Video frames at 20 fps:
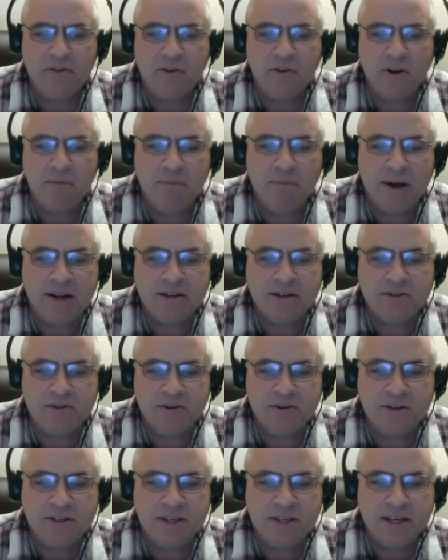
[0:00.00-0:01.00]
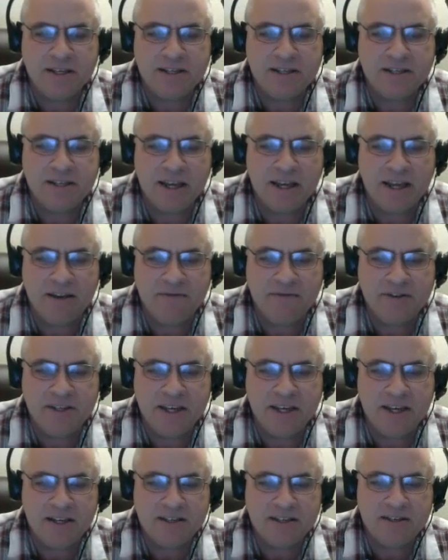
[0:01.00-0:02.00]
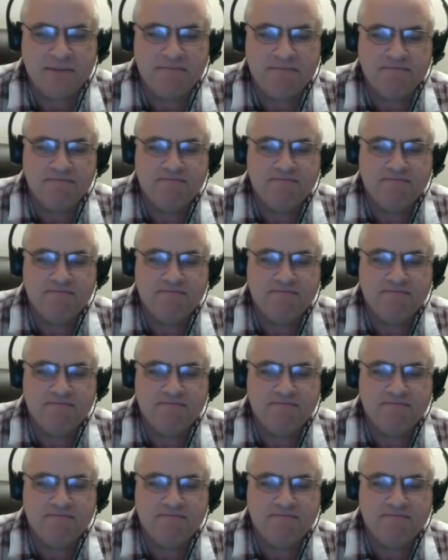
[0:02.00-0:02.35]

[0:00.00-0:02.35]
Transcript: 30 minus 36 is negative 6.